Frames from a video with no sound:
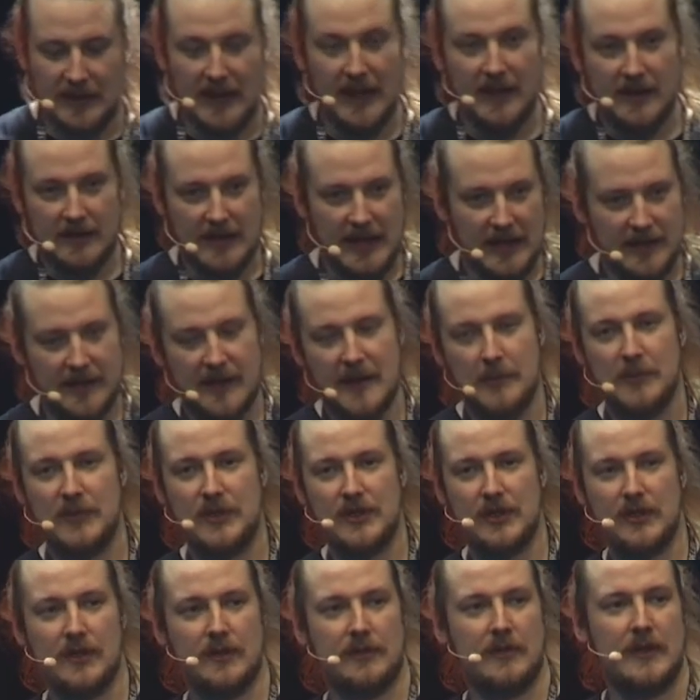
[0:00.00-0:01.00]
get them
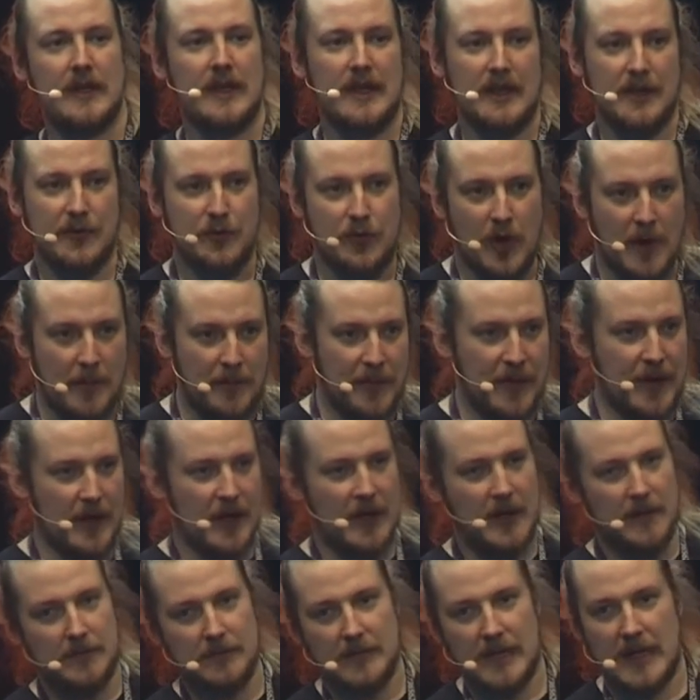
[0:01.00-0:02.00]
to drop
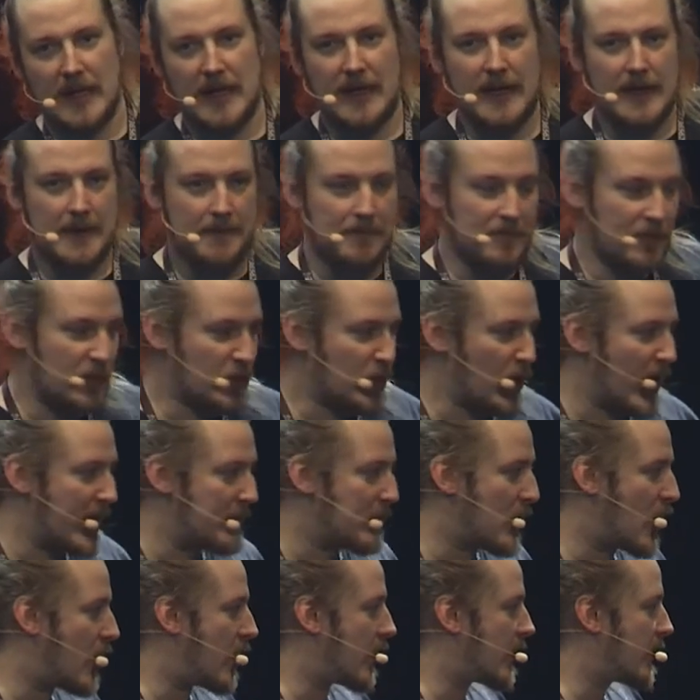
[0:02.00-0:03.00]
the
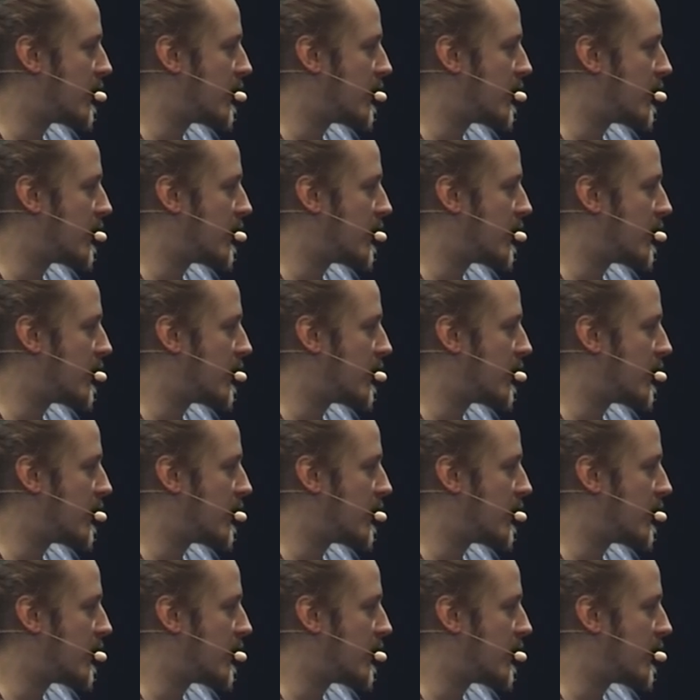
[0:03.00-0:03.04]
trademark